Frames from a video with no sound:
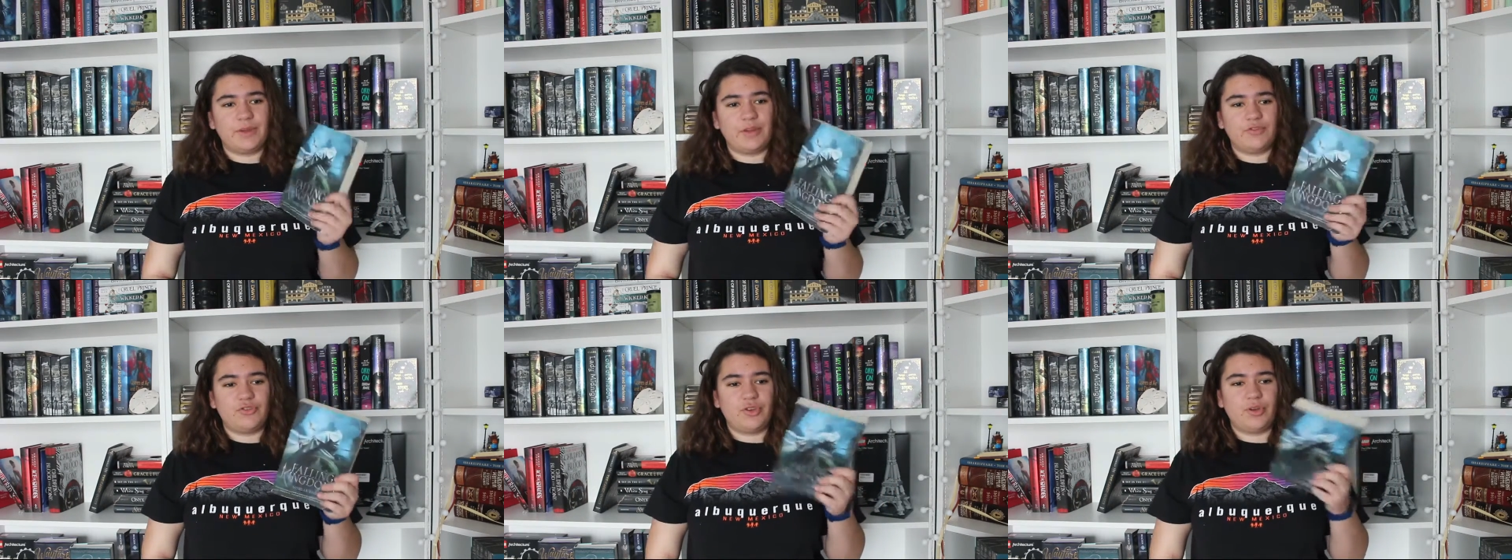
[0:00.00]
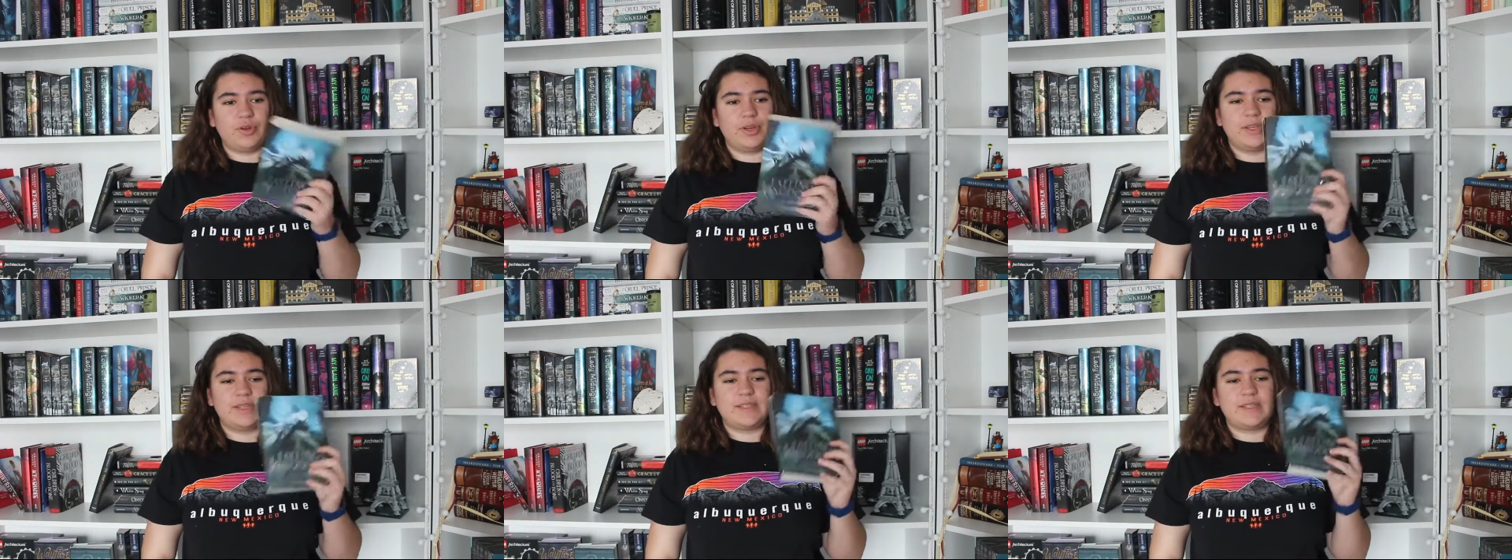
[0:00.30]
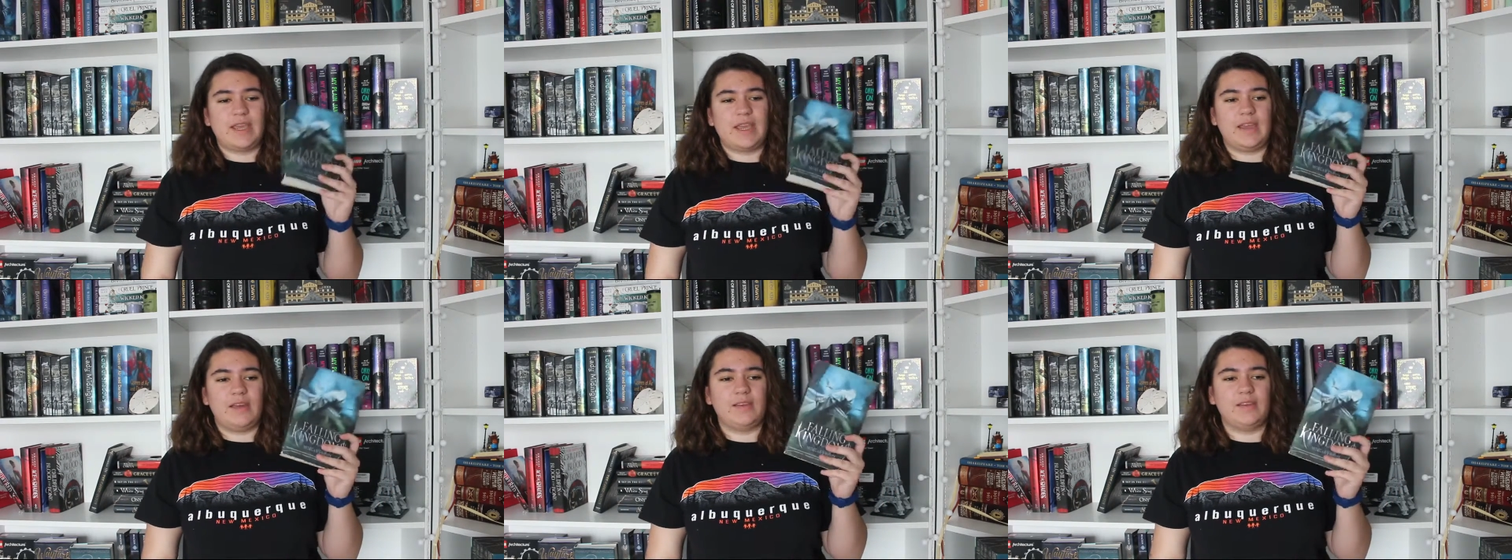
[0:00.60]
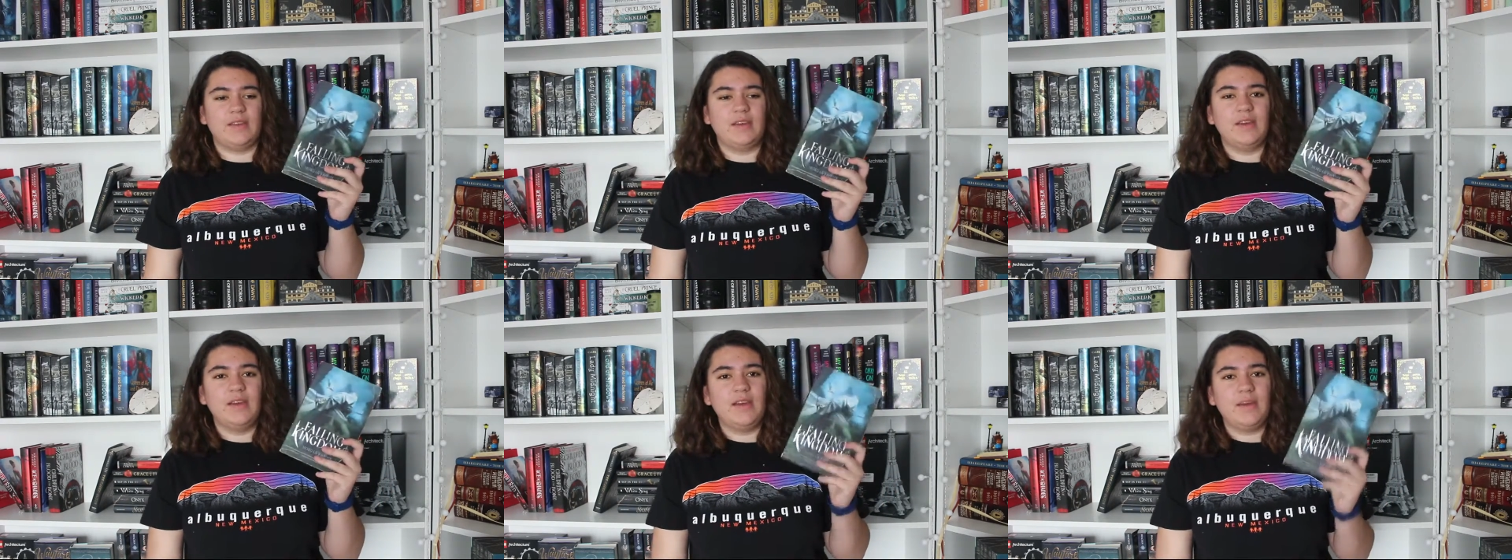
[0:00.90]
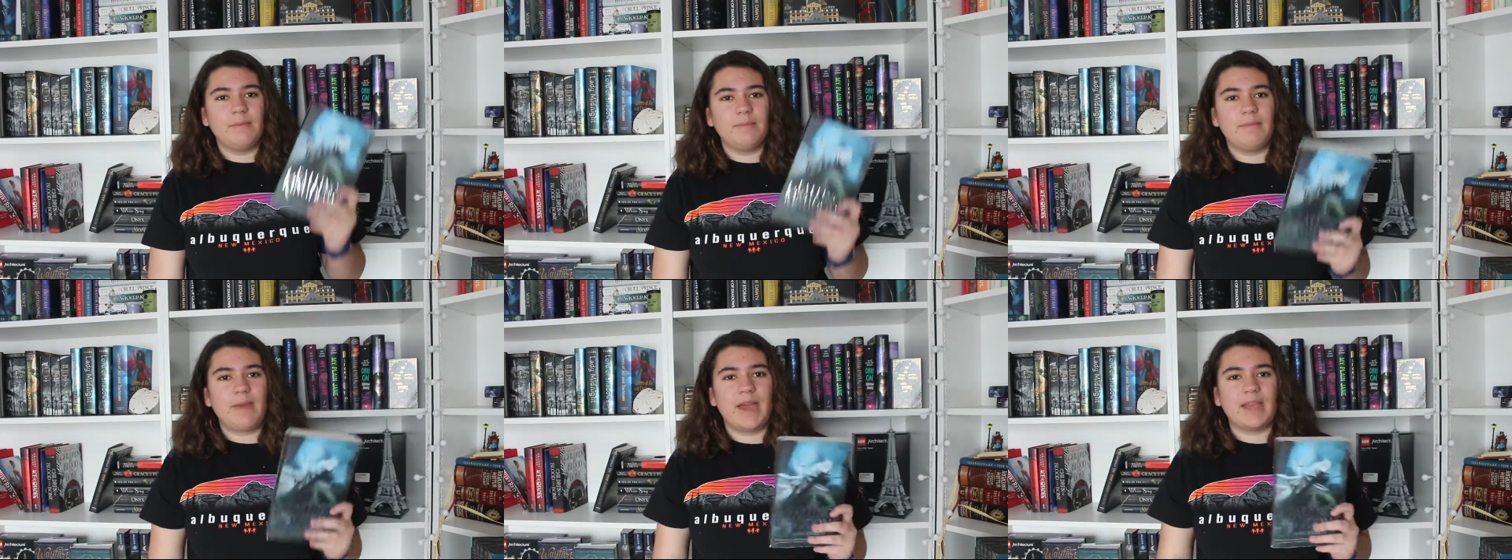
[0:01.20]
Jonas, and
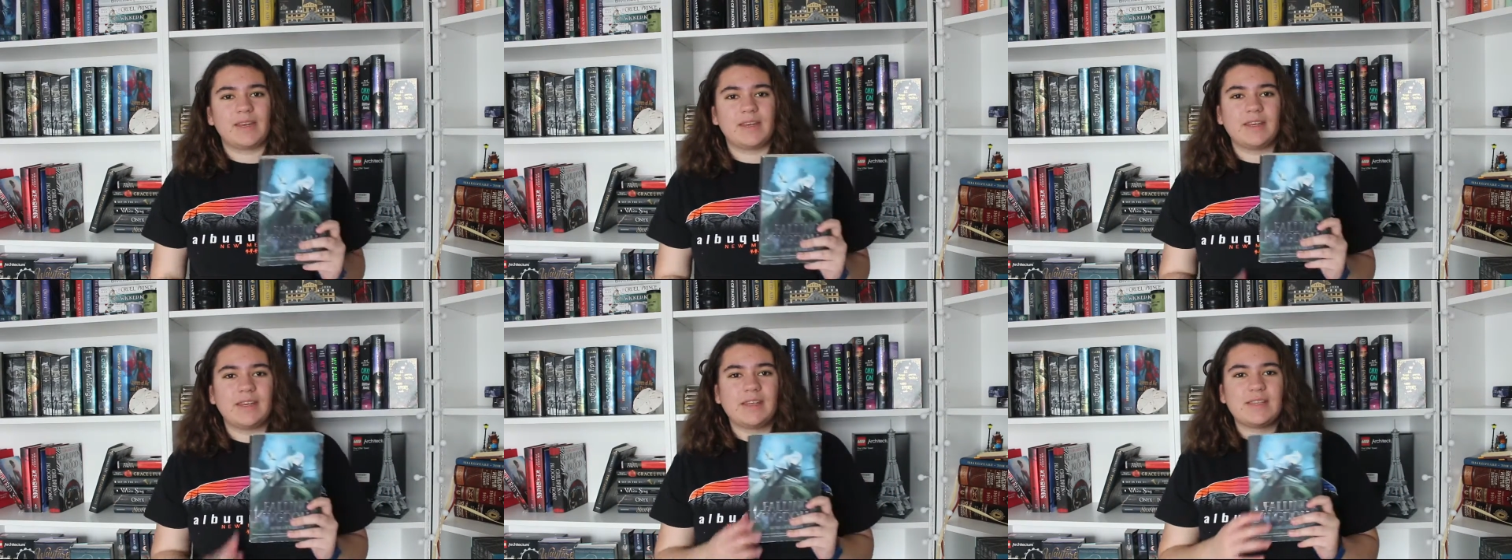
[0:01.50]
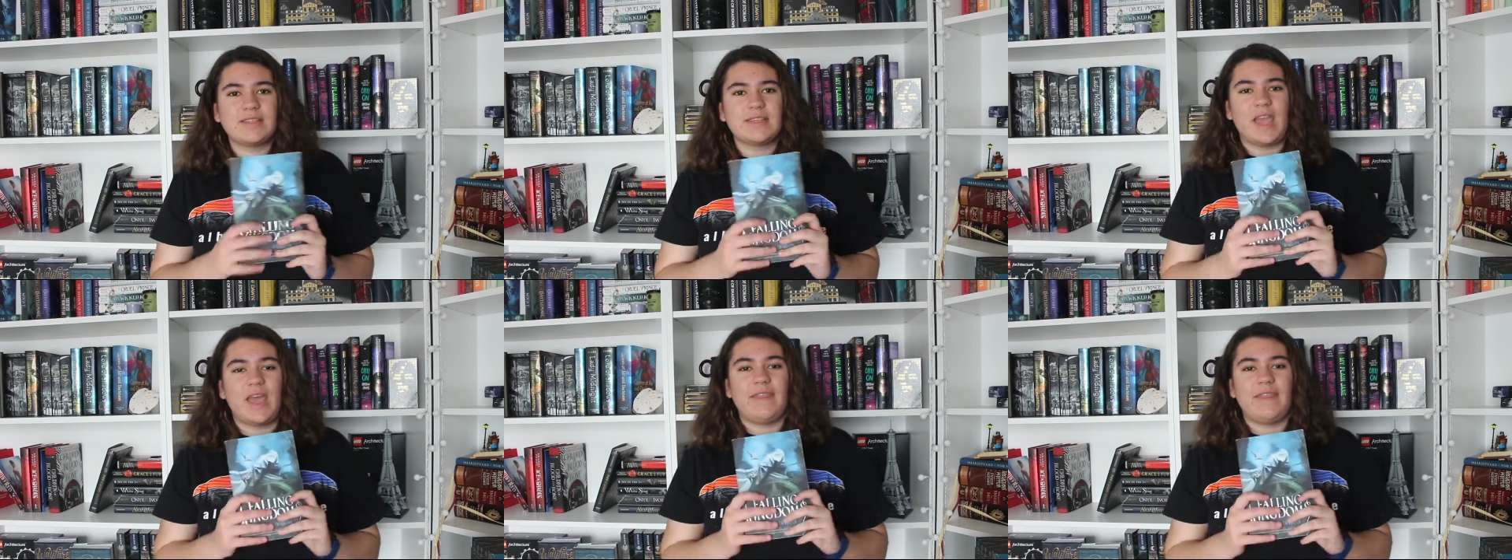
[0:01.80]
Magnus,